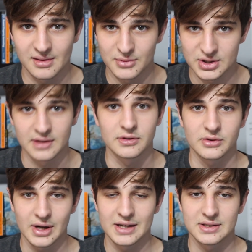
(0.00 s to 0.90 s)
I'm just giving you
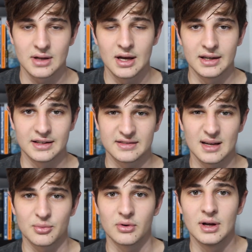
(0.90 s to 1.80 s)
guys an
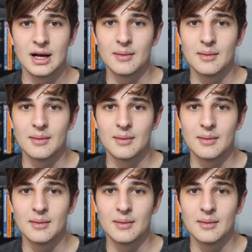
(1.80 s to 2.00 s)
example.